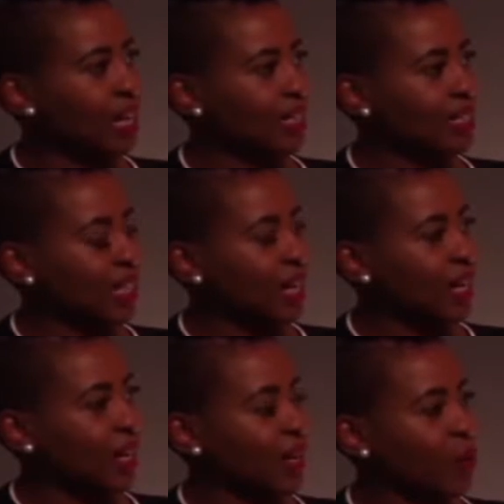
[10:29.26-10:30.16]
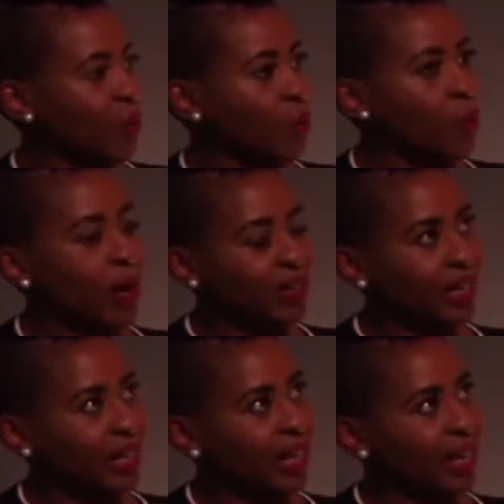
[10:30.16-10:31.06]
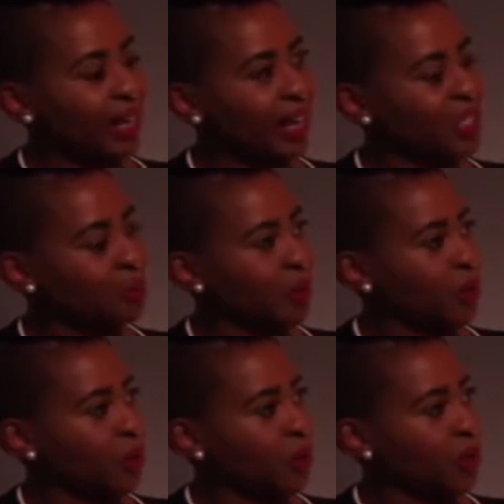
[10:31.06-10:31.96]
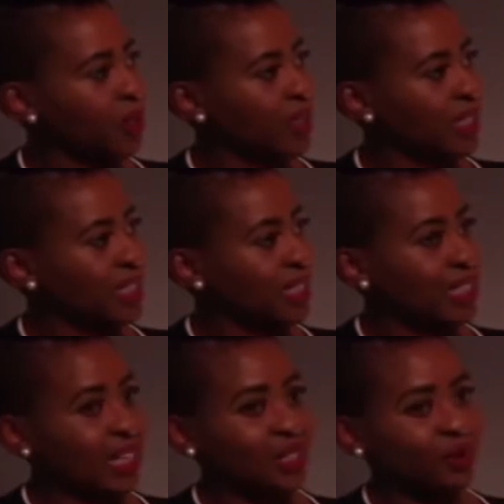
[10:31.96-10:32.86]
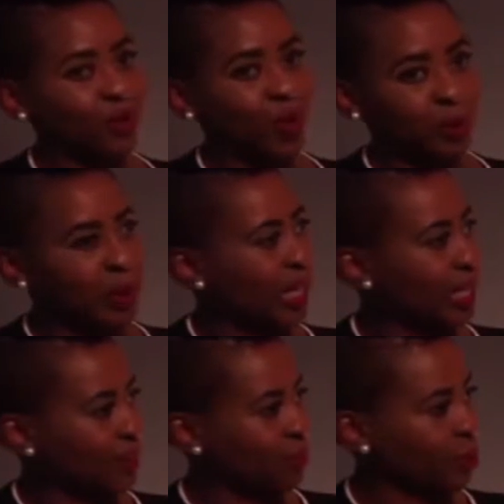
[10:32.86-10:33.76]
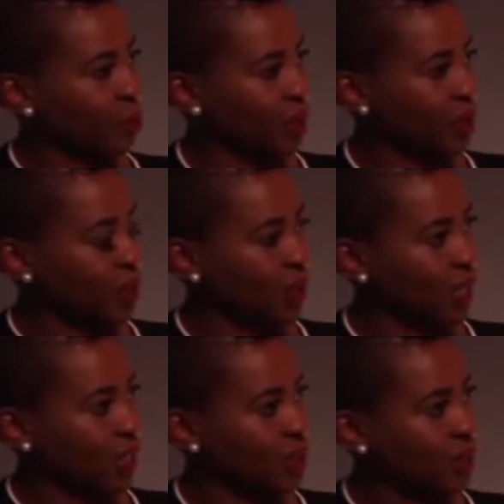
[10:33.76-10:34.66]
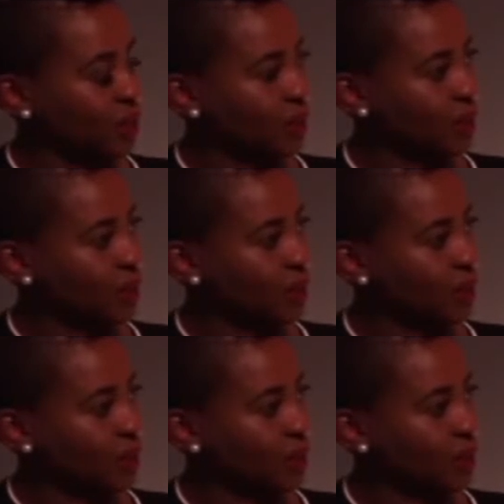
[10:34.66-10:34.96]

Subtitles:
Tell us, what has been your success formula for business to date?